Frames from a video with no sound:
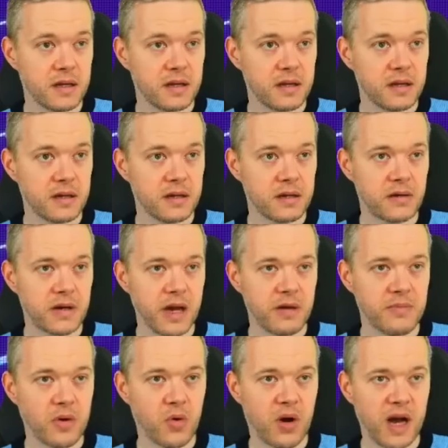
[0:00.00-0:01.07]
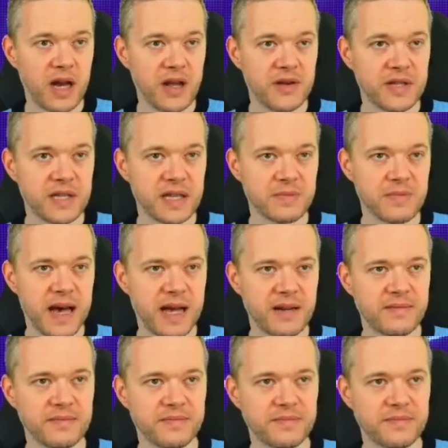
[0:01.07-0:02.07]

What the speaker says: Oh no, Maguire loses his man.